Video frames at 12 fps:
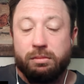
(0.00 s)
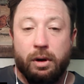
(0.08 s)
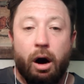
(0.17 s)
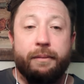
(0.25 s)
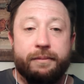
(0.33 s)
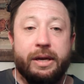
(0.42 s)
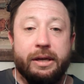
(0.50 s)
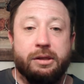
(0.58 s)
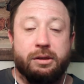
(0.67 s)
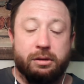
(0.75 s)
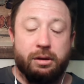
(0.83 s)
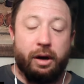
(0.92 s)

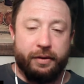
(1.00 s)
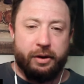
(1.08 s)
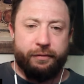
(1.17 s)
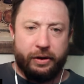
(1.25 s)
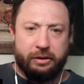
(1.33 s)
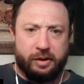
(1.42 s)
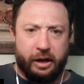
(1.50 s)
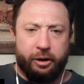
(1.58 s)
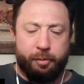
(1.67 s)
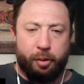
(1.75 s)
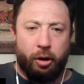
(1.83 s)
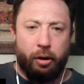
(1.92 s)
obvious on the defensive side of the
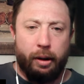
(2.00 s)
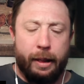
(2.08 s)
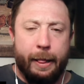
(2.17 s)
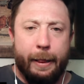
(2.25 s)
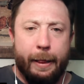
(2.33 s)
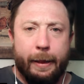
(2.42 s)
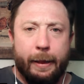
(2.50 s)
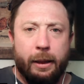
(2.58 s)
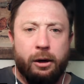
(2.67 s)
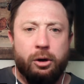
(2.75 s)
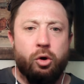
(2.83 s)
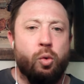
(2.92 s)
ball,
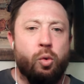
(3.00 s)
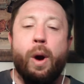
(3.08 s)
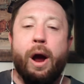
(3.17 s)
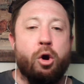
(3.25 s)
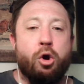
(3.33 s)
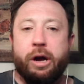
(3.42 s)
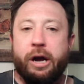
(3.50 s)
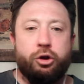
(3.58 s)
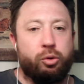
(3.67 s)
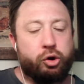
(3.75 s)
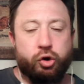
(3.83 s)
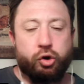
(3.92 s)
where can
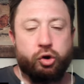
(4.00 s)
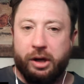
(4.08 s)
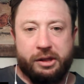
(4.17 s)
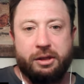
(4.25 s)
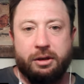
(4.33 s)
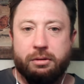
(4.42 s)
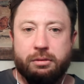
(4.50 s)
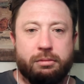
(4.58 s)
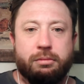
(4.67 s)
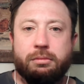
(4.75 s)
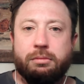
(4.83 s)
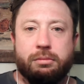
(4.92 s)
you trust
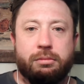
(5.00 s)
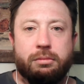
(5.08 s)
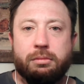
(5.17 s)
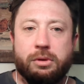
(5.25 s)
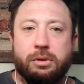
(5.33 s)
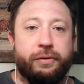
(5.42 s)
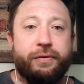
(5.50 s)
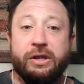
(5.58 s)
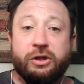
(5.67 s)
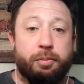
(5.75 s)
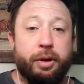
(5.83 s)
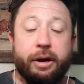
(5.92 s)

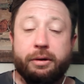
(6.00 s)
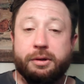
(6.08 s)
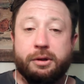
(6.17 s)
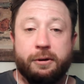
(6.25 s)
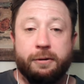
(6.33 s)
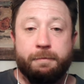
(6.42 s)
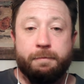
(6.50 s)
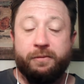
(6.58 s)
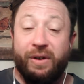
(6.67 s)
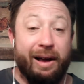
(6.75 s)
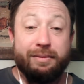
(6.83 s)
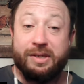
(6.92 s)
defensive players?
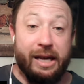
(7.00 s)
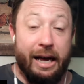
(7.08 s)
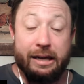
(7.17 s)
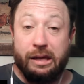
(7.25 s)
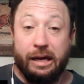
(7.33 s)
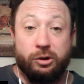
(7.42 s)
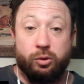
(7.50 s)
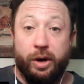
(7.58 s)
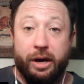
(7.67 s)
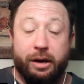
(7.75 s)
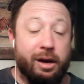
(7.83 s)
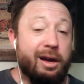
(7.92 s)
5 sacks last
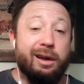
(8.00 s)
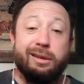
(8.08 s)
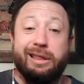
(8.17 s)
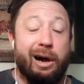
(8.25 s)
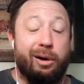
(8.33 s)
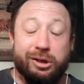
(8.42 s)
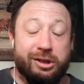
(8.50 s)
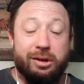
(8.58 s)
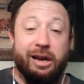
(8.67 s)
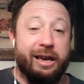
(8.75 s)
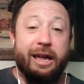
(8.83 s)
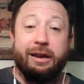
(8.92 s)
week. That was
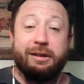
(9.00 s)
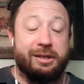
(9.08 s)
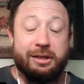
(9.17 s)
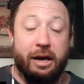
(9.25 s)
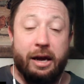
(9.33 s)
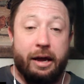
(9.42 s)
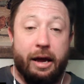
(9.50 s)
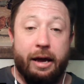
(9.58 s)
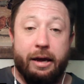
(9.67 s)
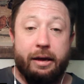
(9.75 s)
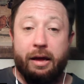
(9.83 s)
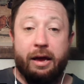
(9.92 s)
against
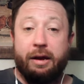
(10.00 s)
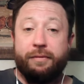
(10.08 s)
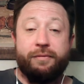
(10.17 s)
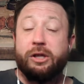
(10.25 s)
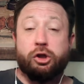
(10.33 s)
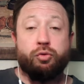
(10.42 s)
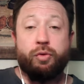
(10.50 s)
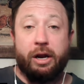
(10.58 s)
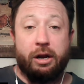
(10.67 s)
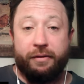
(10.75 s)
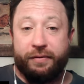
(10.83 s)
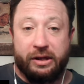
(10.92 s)
an eviscerated
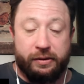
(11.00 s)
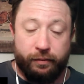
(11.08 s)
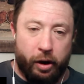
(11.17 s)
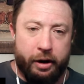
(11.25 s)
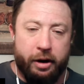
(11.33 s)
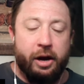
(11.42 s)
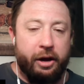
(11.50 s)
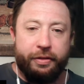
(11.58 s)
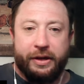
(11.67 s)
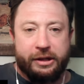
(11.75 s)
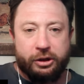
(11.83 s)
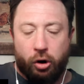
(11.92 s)
offensive line.
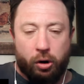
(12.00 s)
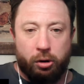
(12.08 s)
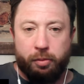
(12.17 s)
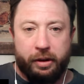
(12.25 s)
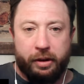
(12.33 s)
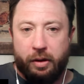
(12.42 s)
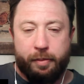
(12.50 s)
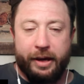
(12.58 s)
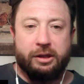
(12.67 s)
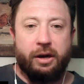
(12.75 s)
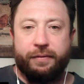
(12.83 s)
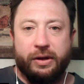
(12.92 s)
This is arguably the
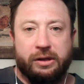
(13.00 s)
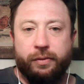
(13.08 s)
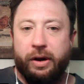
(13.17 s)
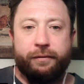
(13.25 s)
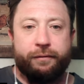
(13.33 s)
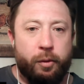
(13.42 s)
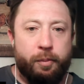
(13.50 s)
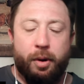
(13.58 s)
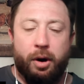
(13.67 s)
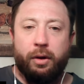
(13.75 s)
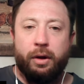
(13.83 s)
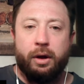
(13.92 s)
best offensive line in
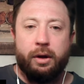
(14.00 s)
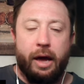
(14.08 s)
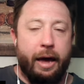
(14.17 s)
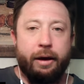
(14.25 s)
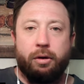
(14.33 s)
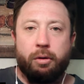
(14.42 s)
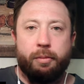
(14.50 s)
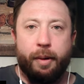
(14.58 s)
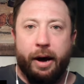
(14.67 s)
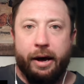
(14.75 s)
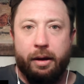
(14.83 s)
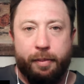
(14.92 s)
football, anchored
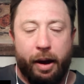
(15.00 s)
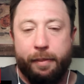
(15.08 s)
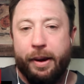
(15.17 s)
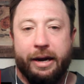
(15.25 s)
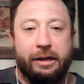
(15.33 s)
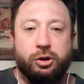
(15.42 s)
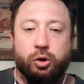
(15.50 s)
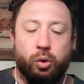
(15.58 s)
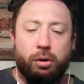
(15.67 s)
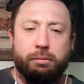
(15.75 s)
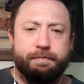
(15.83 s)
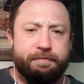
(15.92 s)
by Penny
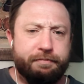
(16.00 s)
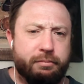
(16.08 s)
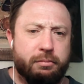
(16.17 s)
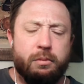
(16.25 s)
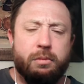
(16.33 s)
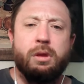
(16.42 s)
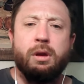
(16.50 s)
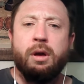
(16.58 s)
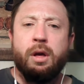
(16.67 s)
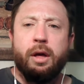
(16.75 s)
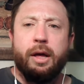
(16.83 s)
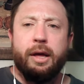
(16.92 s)
Sewell.
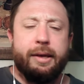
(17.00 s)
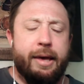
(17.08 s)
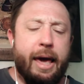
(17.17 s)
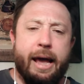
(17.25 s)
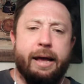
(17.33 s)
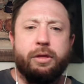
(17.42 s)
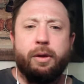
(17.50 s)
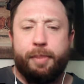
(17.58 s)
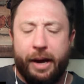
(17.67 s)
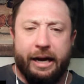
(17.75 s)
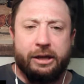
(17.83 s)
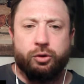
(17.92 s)
Can the
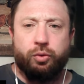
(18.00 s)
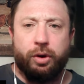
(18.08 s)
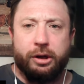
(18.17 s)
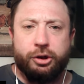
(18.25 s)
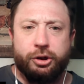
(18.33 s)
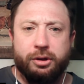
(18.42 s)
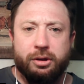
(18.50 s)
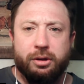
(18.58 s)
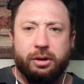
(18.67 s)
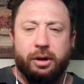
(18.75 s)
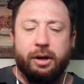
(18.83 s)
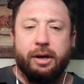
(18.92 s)
pass rush
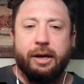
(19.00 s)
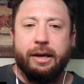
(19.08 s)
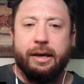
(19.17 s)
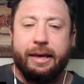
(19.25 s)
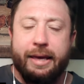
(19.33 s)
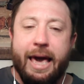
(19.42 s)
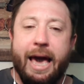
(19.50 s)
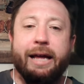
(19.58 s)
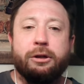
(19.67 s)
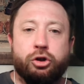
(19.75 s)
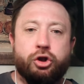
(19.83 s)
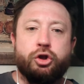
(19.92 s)

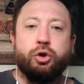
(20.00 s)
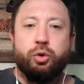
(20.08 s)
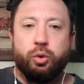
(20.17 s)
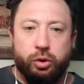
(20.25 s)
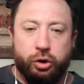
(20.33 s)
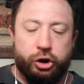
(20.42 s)
get to